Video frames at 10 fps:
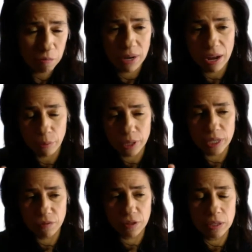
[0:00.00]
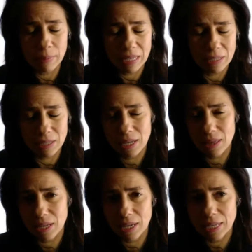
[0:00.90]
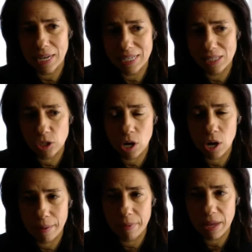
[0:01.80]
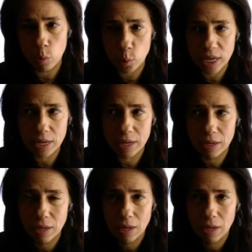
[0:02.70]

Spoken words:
but I really fundamentally think that it's time that we,